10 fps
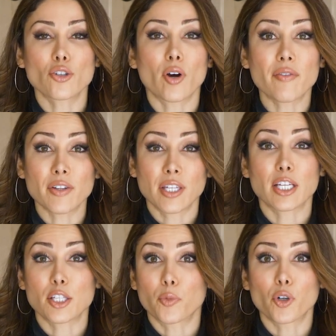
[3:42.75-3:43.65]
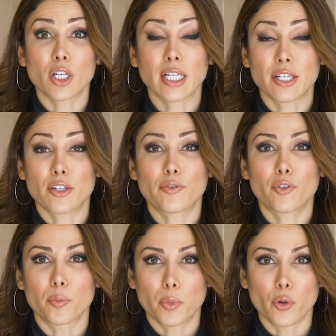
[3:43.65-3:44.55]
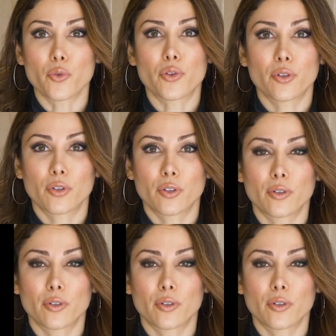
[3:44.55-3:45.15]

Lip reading: so everything is more clear for both.